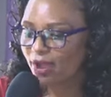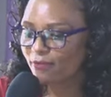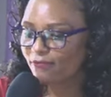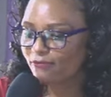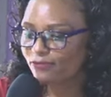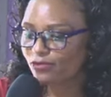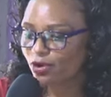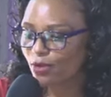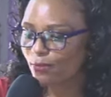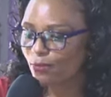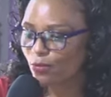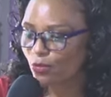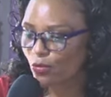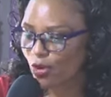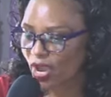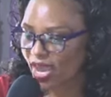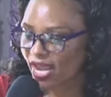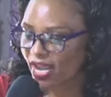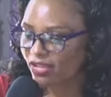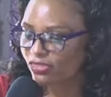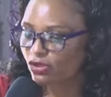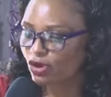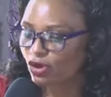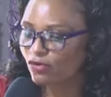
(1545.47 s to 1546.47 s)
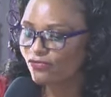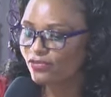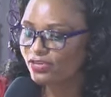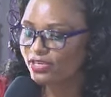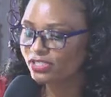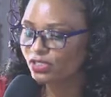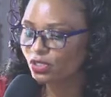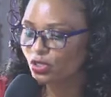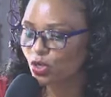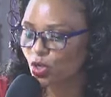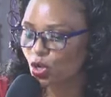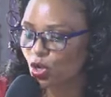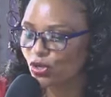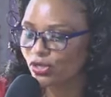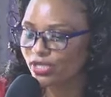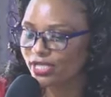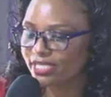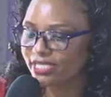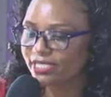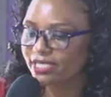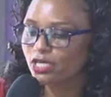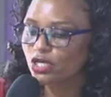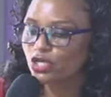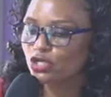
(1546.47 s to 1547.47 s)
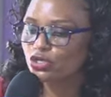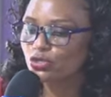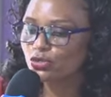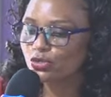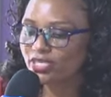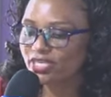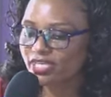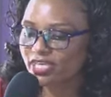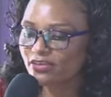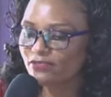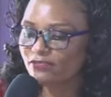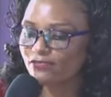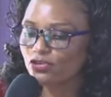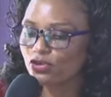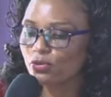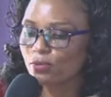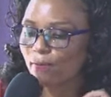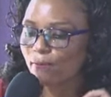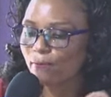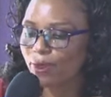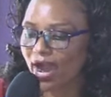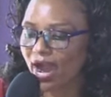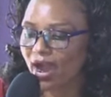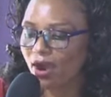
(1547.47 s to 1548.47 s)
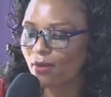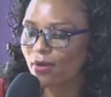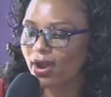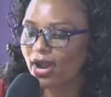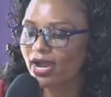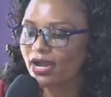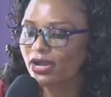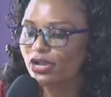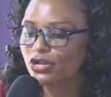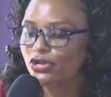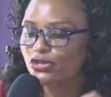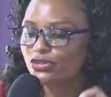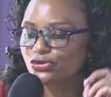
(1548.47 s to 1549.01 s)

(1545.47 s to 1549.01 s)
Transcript: from wealth of his glory to give you power